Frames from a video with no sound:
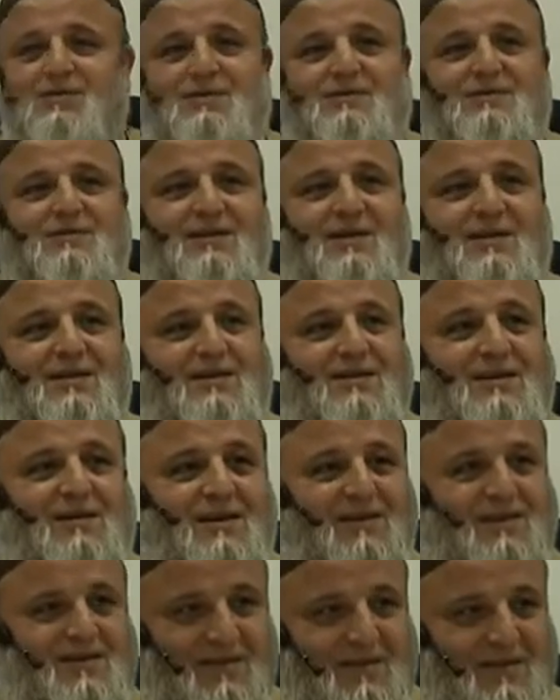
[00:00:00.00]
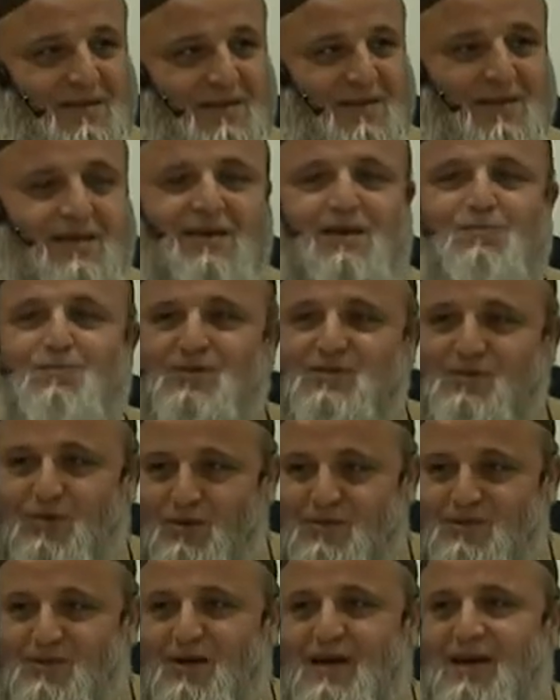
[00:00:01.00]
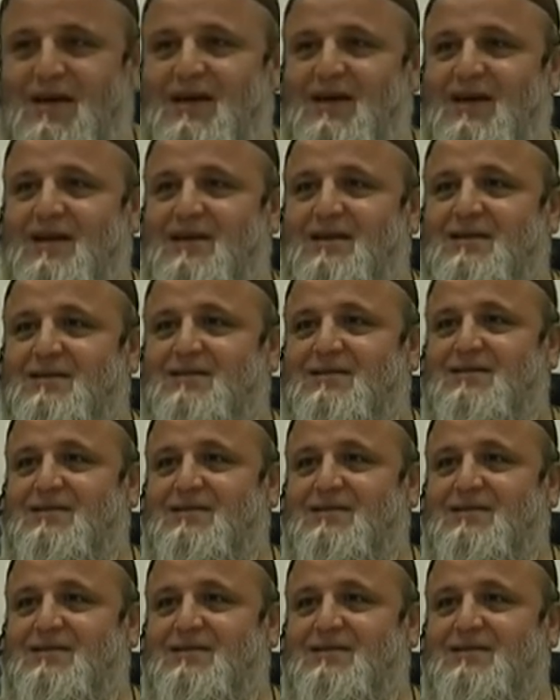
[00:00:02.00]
his income was also halal.